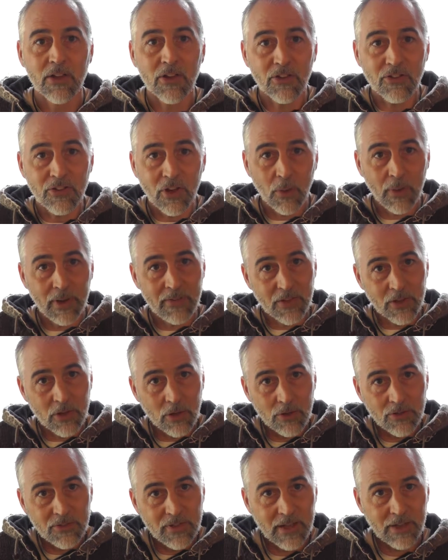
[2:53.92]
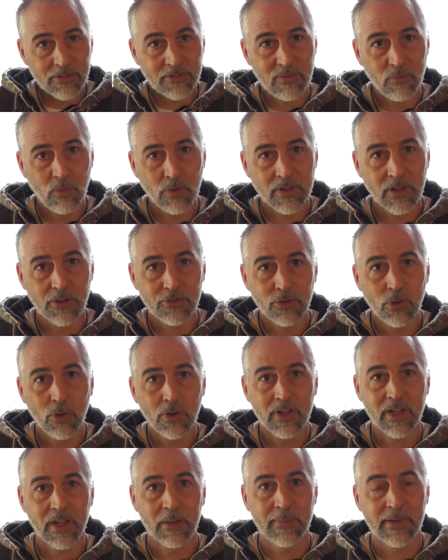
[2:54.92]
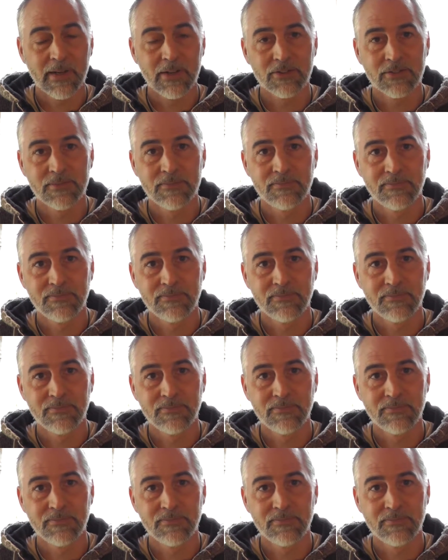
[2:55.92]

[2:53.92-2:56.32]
So, in the context of what I was talking about,